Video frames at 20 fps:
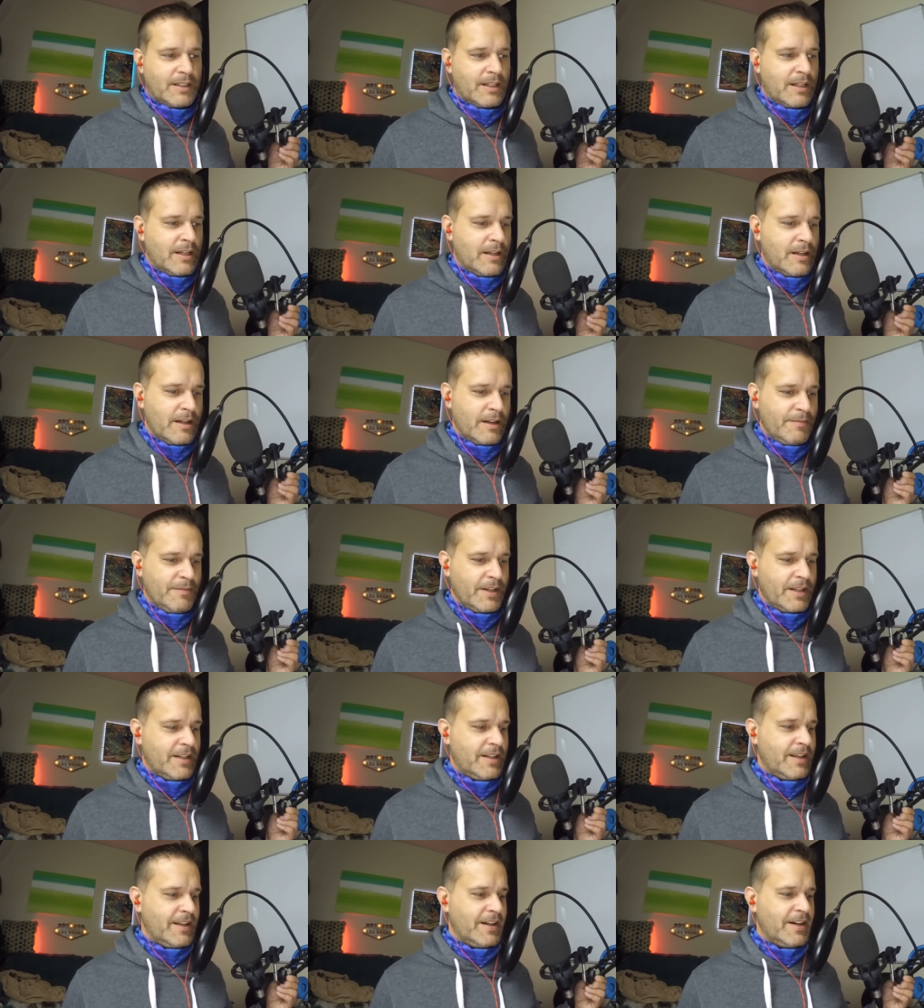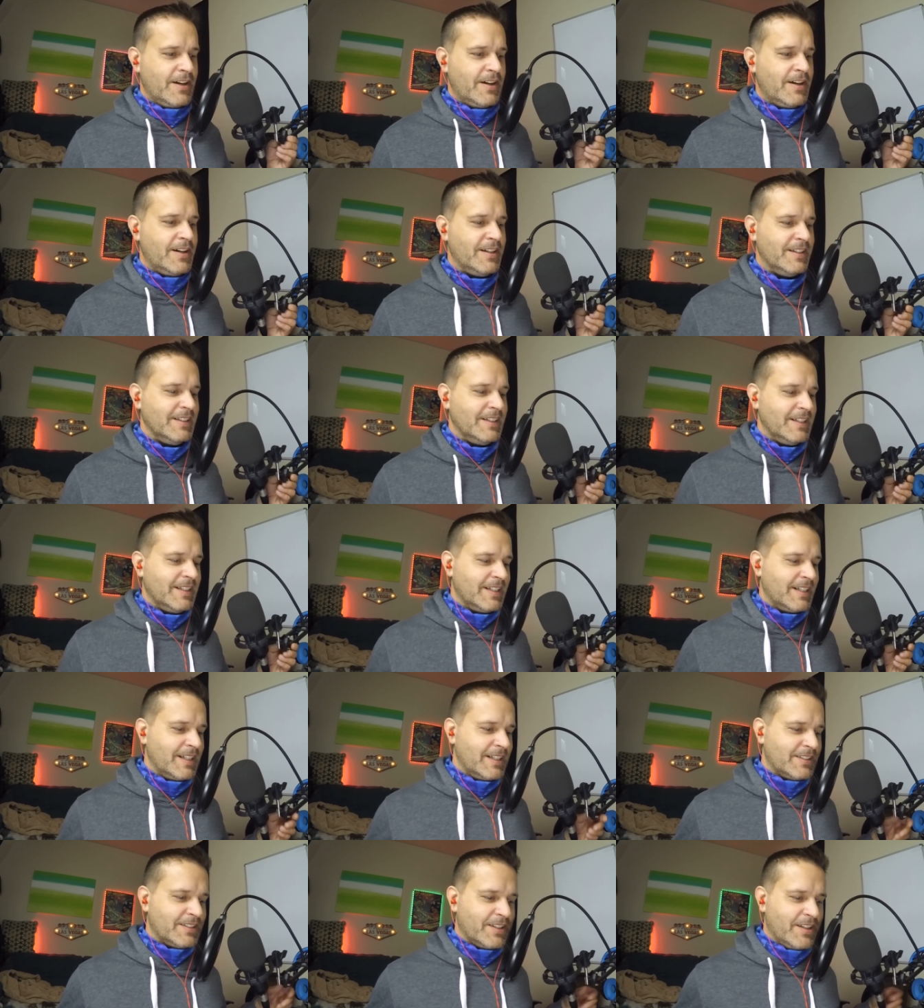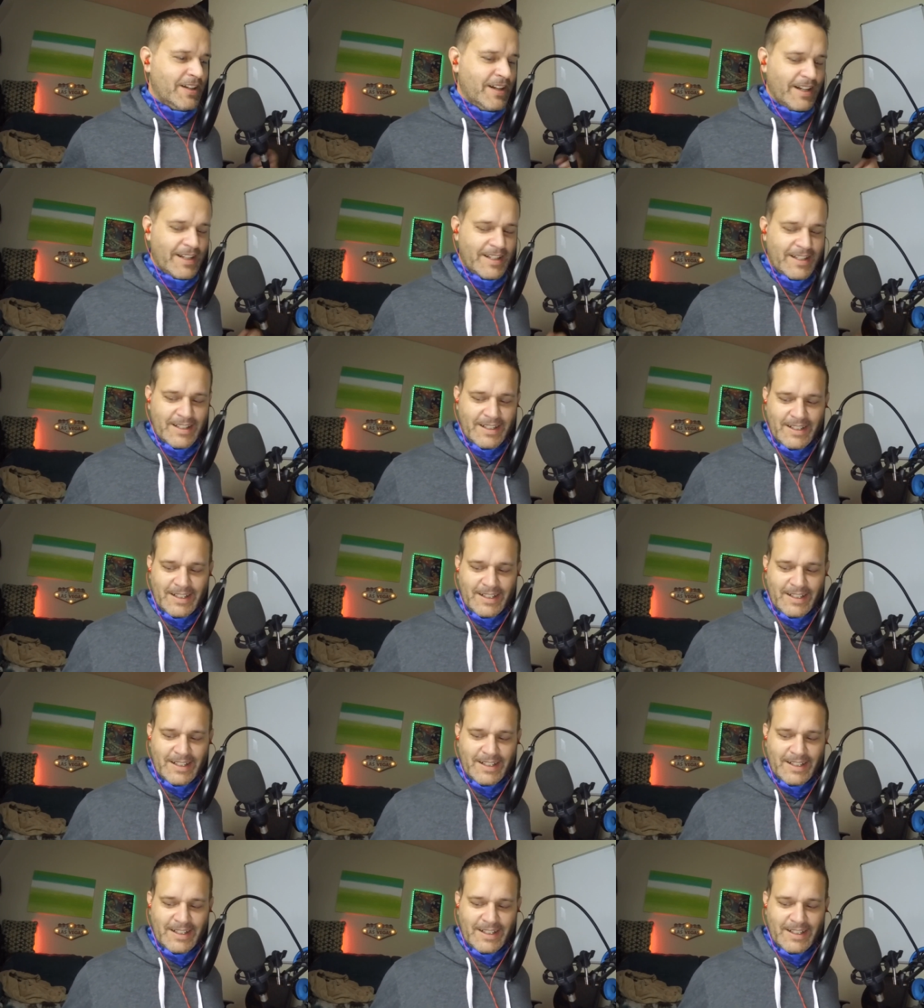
I mean, you know, it's like,